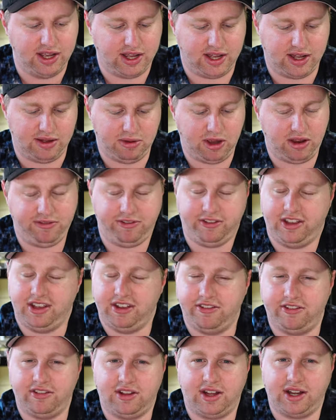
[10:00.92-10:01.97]
Hopefully
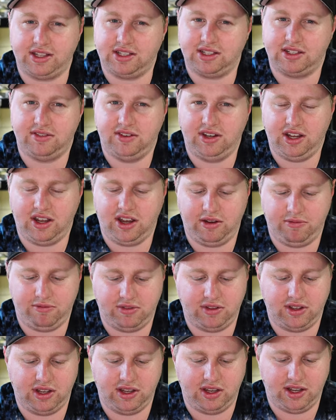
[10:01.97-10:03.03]
you liked this video,
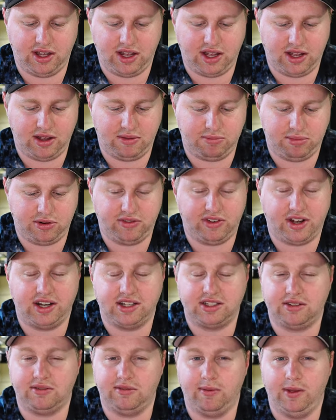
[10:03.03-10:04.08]
hopefully
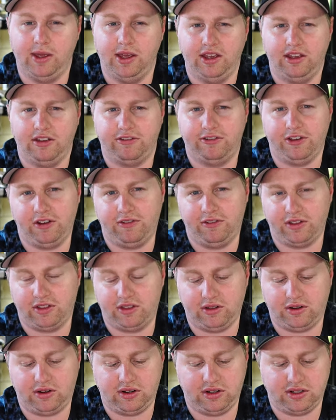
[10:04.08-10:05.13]
provided some food for
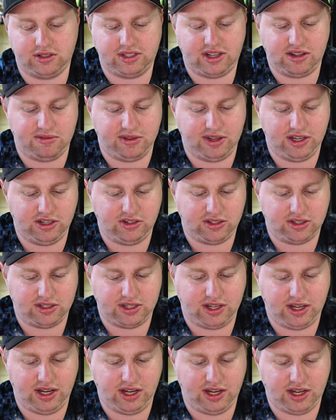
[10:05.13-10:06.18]
thought or something
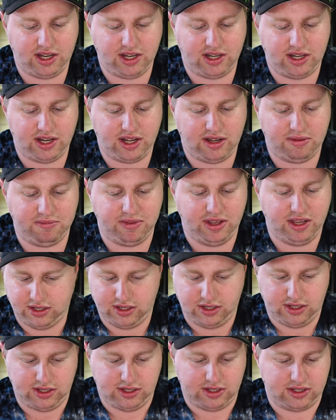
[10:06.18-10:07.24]
interesting, and
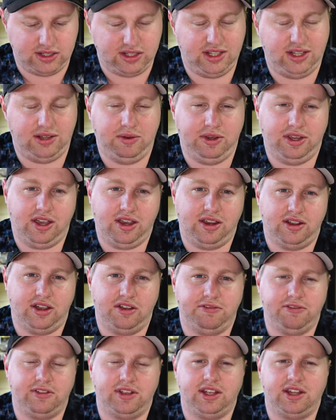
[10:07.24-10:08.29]
so there we go.
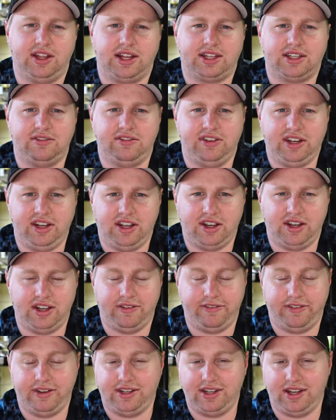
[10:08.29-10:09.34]
Hopefully you liked the video.
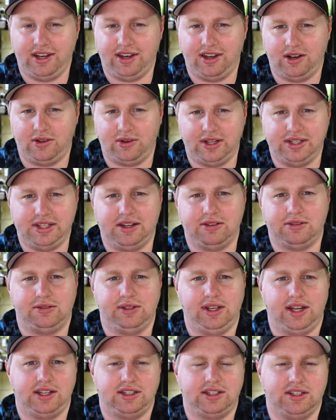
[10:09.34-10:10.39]
If you did, it always helps
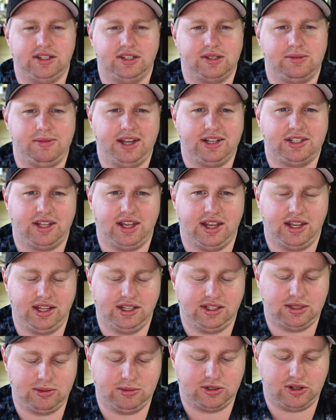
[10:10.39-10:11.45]
me out to smash like,
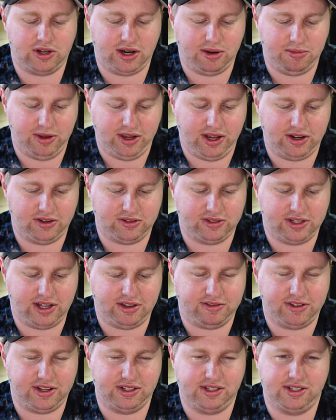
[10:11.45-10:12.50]
hit subscribe, and all
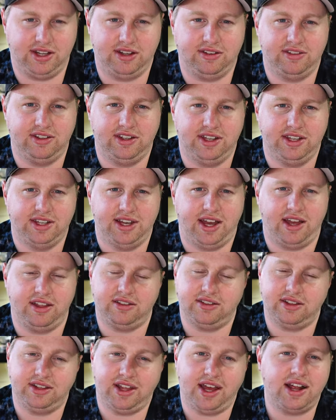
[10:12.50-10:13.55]
that fun stuff.
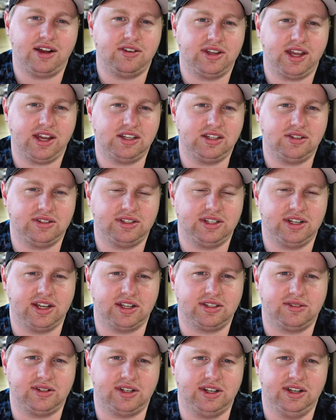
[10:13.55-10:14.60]
Other than that, I'll catch you on the
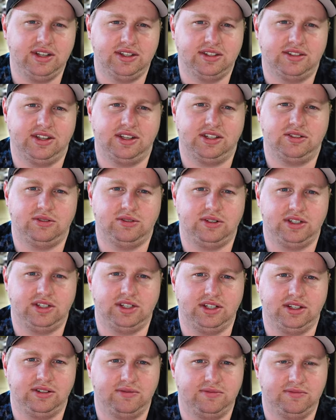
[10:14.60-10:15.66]
next one. Thanks for
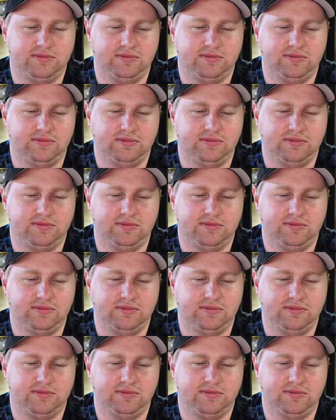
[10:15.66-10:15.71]
watching.